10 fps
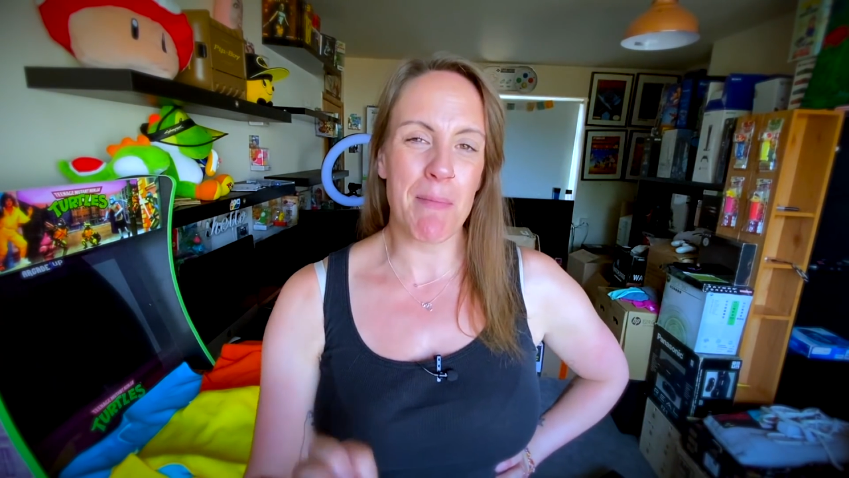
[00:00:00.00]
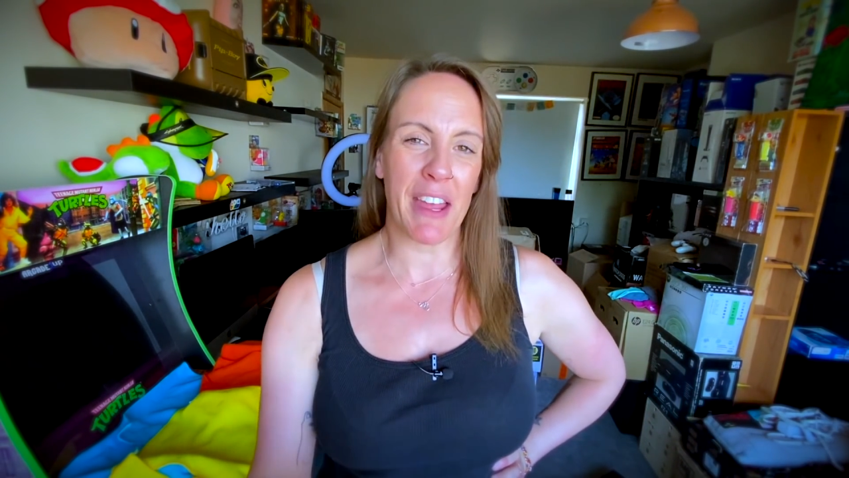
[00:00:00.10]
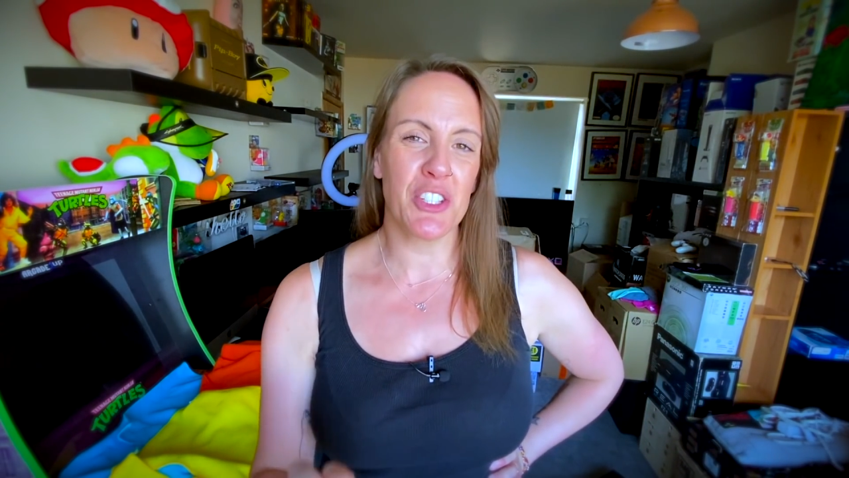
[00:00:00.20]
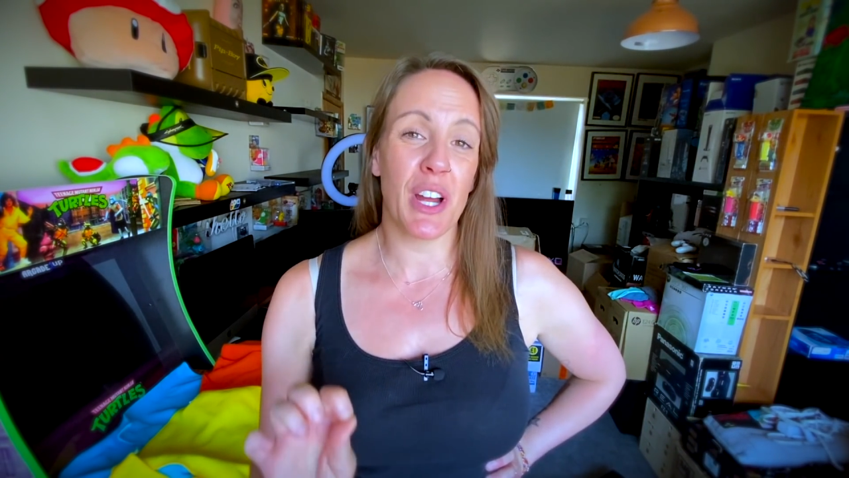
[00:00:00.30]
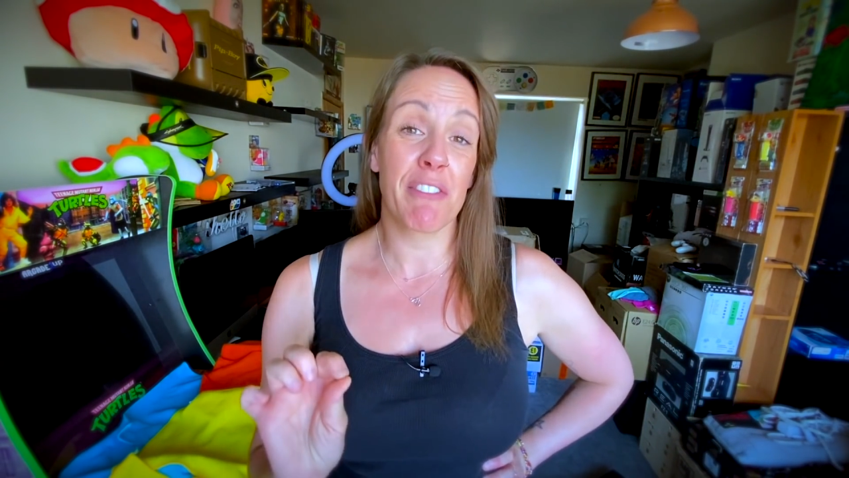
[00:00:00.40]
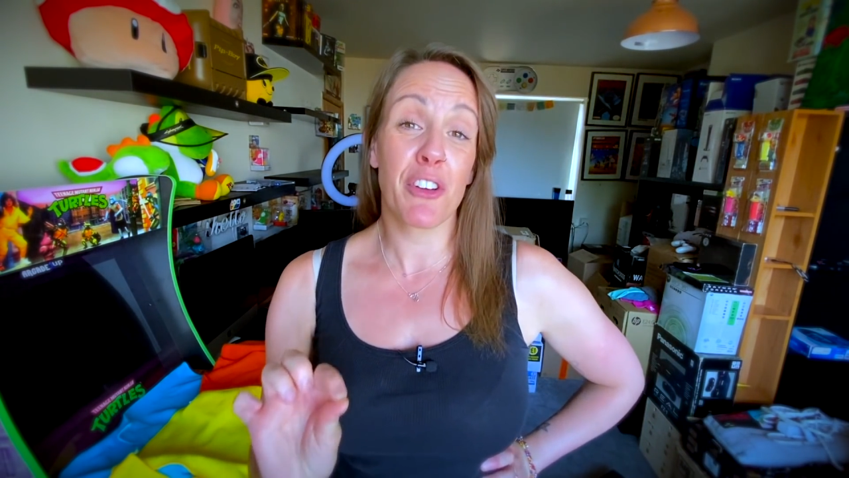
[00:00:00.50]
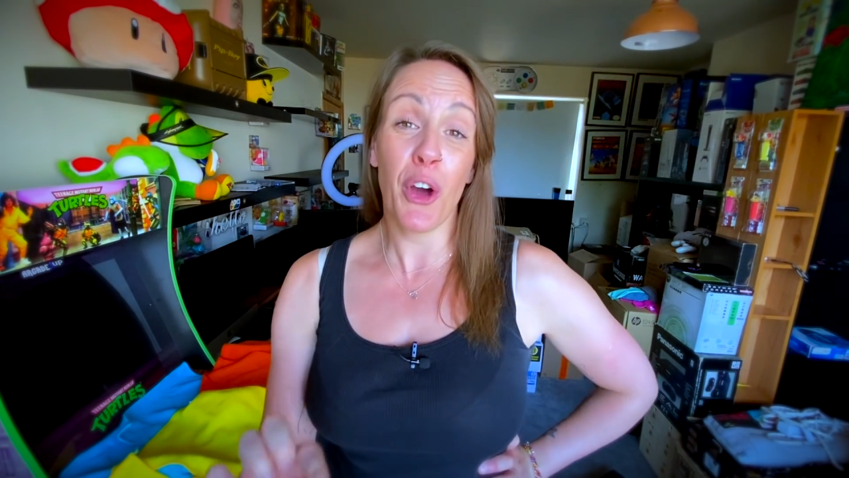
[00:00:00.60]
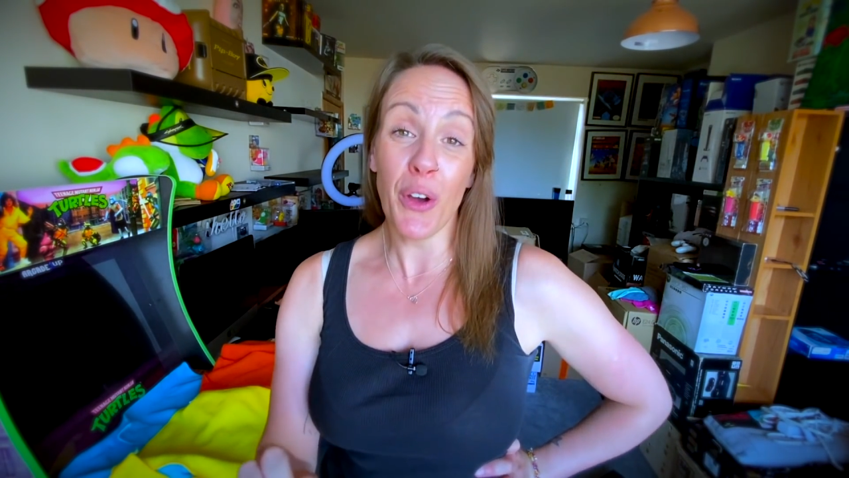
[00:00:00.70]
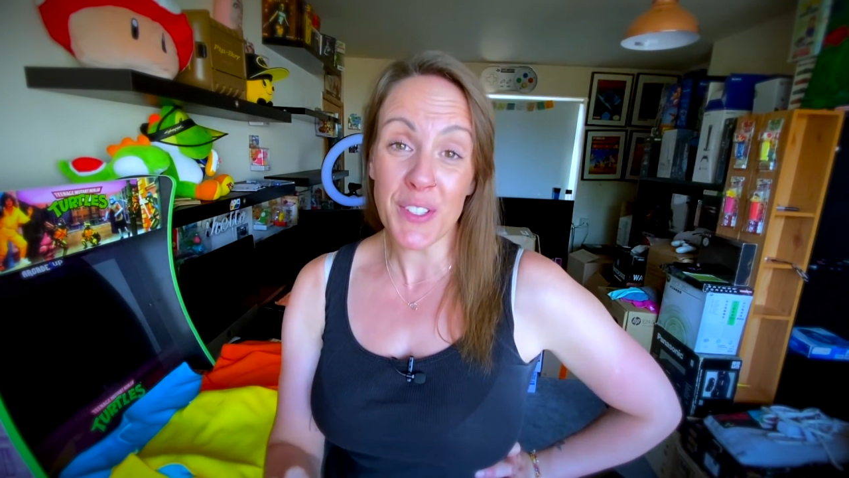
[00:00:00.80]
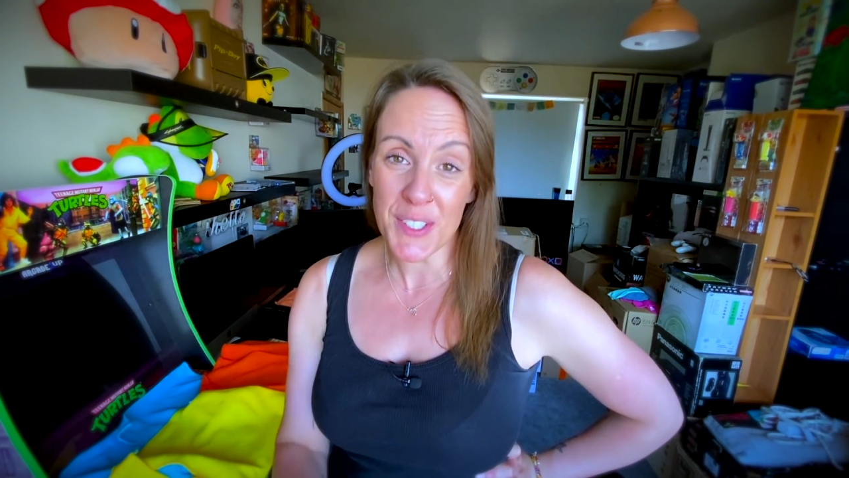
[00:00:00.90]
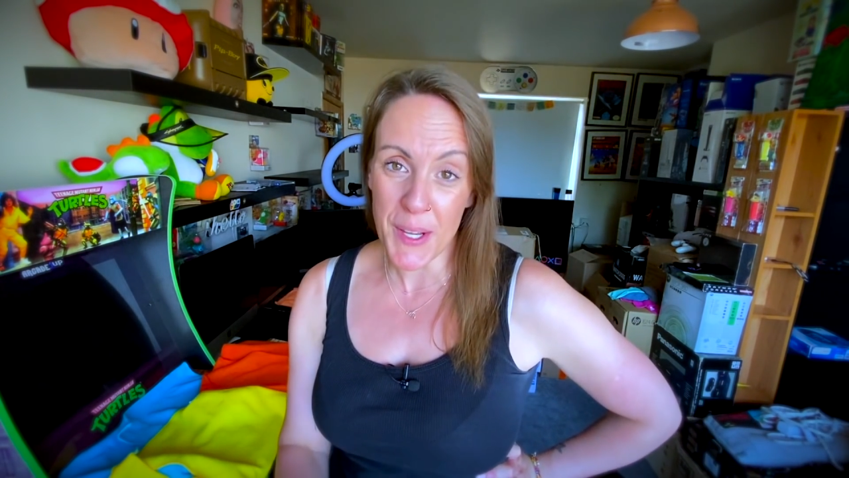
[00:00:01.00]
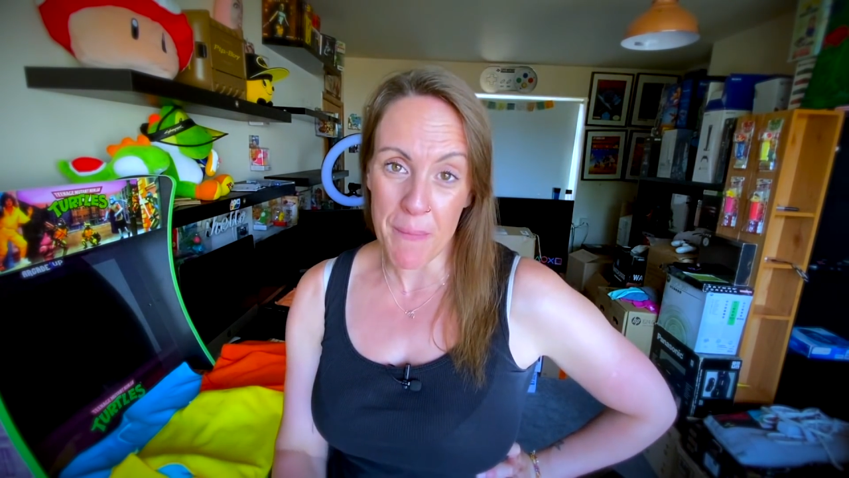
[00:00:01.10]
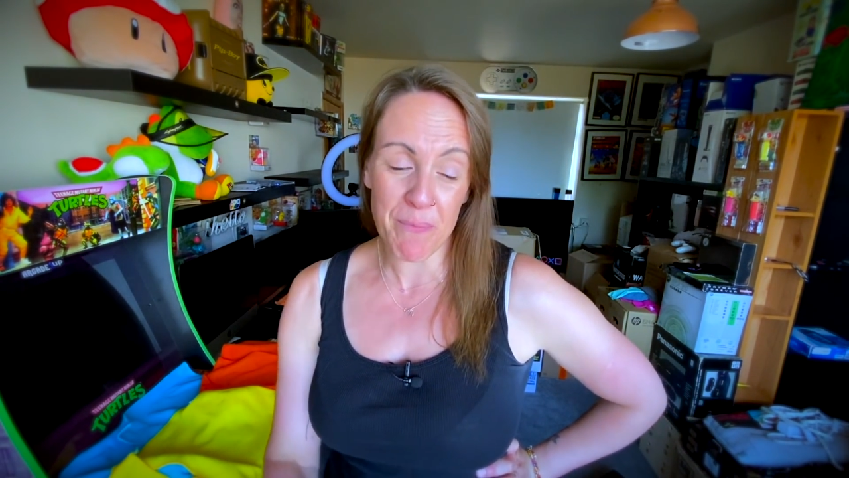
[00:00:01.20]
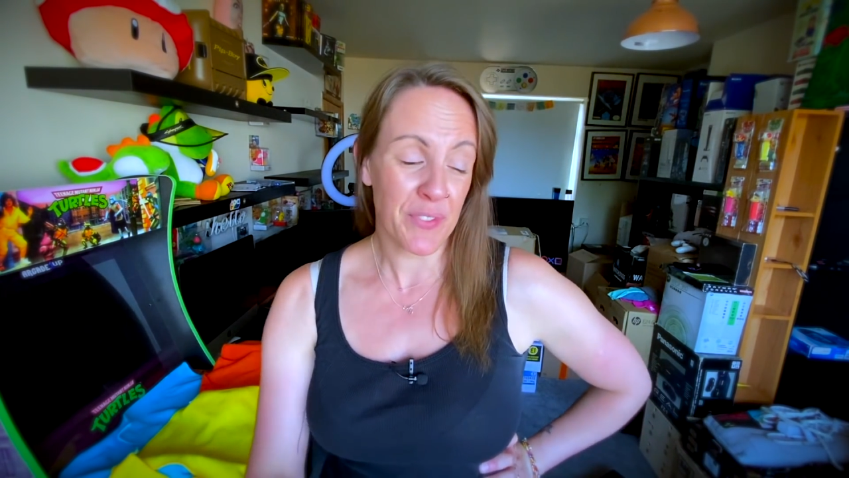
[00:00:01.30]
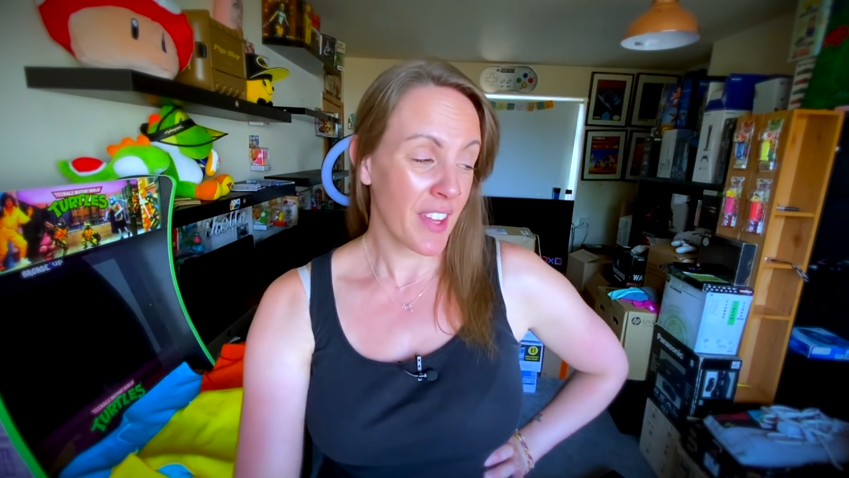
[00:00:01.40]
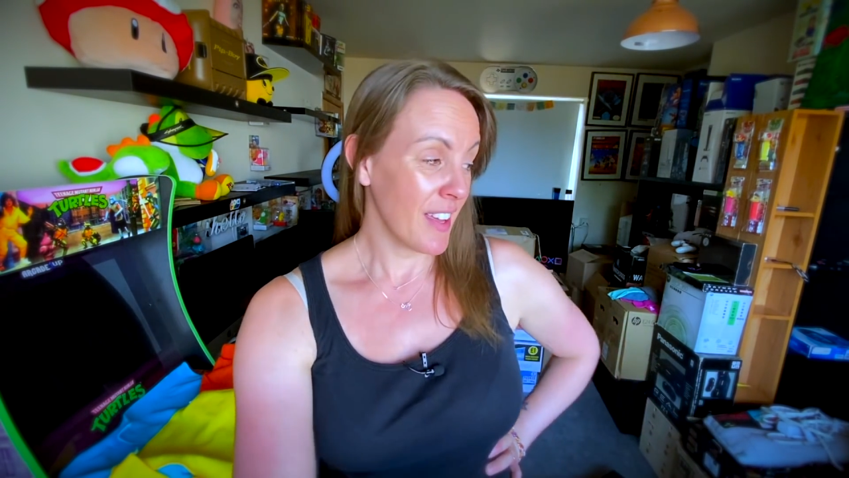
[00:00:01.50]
Mega Drive custom,